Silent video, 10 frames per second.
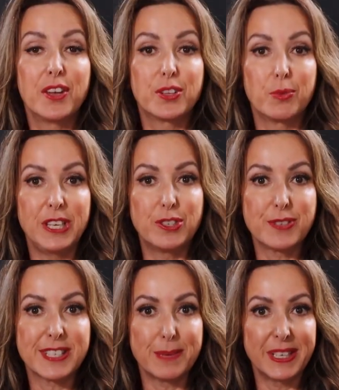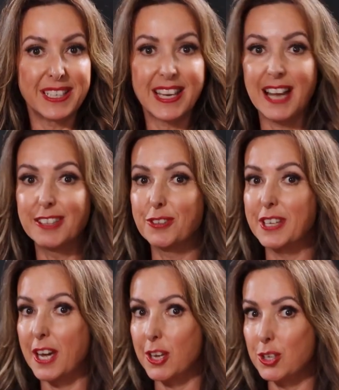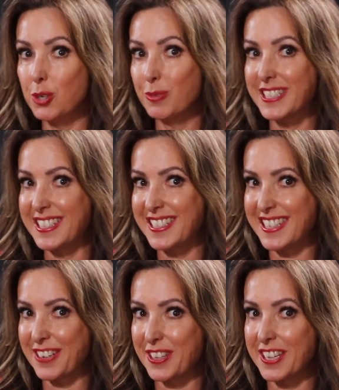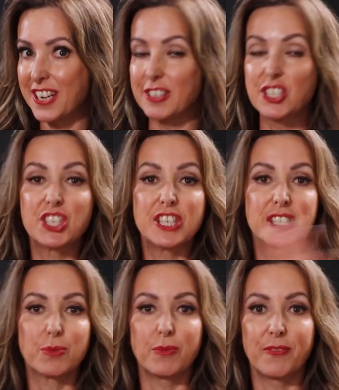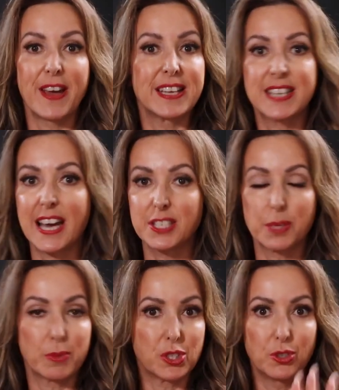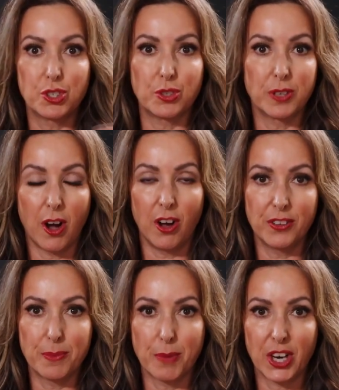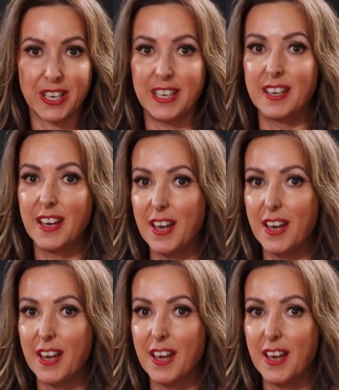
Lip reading: the WEDO Summit in Calgary, you will see Sarah there. And she's a fantastic person who's doing all the marketing